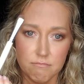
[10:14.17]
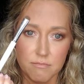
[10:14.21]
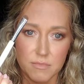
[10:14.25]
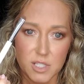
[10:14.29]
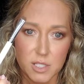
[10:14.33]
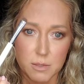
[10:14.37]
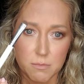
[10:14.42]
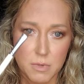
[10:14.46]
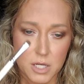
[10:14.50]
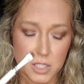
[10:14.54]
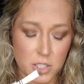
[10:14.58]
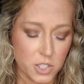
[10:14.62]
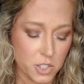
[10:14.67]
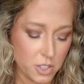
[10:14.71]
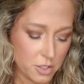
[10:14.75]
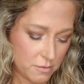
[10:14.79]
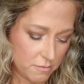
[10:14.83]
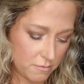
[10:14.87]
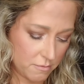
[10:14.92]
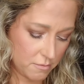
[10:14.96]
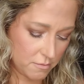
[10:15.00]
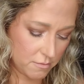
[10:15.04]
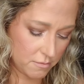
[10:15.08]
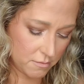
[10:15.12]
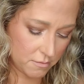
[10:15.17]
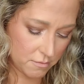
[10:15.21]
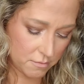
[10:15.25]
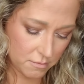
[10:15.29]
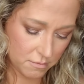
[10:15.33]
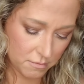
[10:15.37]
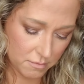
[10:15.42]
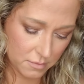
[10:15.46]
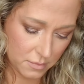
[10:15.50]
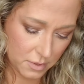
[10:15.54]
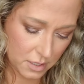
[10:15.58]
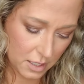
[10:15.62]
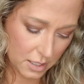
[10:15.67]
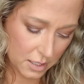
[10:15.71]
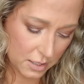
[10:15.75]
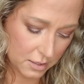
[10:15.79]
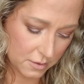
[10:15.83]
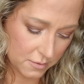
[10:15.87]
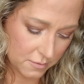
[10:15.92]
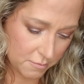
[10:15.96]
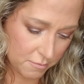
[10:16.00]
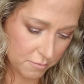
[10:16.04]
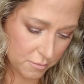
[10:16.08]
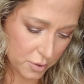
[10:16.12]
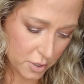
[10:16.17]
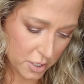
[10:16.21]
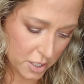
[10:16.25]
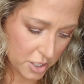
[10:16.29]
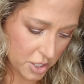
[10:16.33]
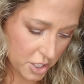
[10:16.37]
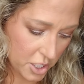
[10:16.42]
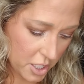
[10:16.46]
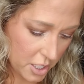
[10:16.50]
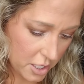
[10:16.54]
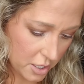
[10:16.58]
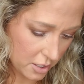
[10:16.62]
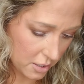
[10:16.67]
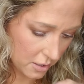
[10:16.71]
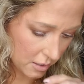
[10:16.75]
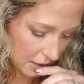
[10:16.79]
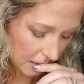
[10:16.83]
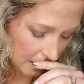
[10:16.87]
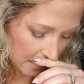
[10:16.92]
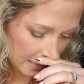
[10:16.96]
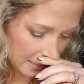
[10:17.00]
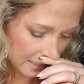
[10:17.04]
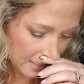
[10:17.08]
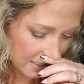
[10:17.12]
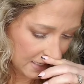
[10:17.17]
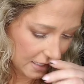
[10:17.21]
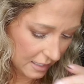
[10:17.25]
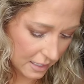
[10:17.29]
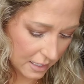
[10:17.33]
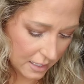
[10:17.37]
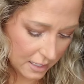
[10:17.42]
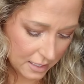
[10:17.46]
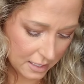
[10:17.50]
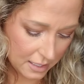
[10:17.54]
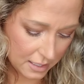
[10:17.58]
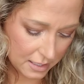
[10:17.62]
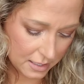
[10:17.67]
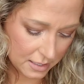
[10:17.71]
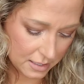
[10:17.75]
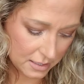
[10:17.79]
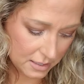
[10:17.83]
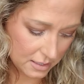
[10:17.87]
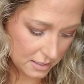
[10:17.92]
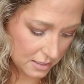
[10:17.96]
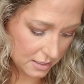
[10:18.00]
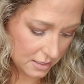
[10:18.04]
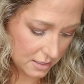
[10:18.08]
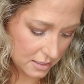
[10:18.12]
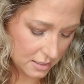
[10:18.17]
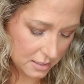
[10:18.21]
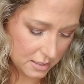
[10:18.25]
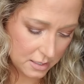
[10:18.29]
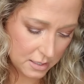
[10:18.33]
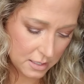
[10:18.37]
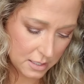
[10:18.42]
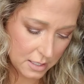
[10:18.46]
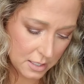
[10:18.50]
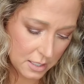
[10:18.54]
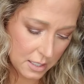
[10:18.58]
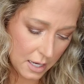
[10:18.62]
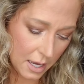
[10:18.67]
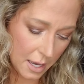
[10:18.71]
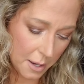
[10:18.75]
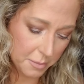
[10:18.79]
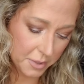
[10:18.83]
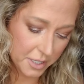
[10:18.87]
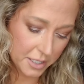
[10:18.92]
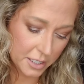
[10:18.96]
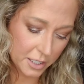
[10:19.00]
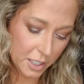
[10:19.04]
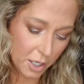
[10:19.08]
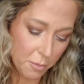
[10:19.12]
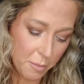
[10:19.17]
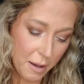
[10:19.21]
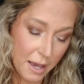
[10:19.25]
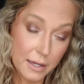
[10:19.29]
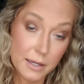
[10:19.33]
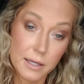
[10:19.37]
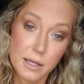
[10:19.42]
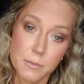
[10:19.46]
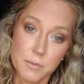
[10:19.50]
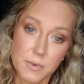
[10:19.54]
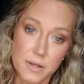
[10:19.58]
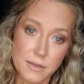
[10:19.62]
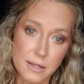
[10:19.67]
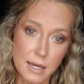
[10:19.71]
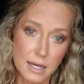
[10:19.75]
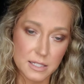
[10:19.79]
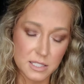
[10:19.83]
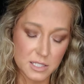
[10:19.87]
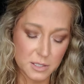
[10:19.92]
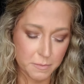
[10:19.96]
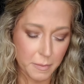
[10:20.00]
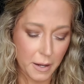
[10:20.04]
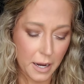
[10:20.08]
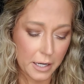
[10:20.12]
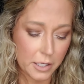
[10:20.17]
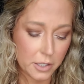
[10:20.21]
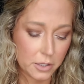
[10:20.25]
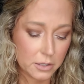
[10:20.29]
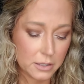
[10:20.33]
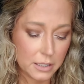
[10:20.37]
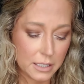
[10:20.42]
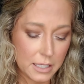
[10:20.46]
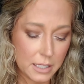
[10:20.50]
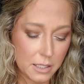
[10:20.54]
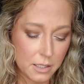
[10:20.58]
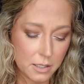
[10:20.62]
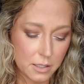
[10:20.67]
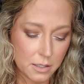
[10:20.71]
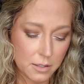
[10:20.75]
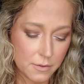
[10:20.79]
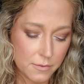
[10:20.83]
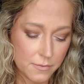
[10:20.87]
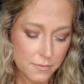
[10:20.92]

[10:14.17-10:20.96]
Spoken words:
smudge kind of brush here. And I'm gonna go back in with that spiraling.